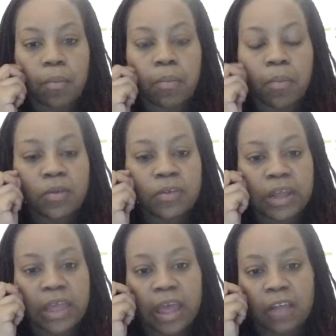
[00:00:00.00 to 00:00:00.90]
most of
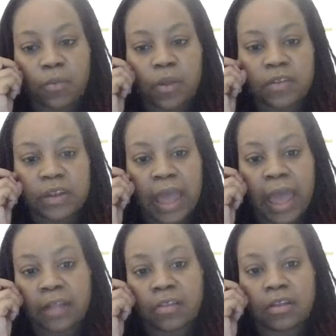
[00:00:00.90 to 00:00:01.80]
the cast wasn't
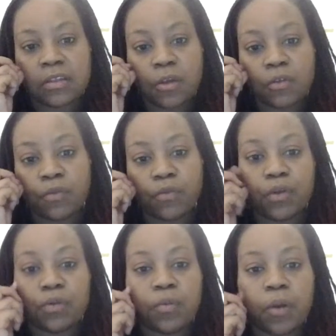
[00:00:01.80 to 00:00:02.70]
acting. Those are
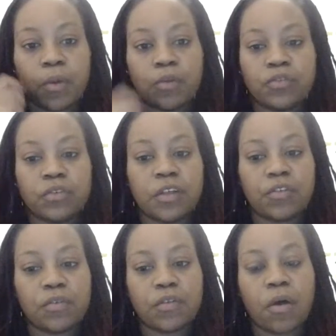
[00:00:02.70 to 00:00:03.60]
real emotions
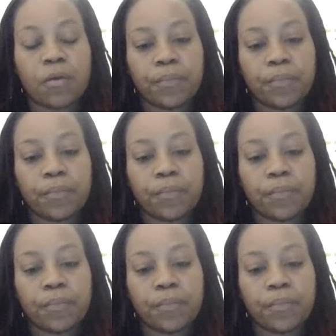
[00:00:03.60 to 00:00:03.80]
that you saw.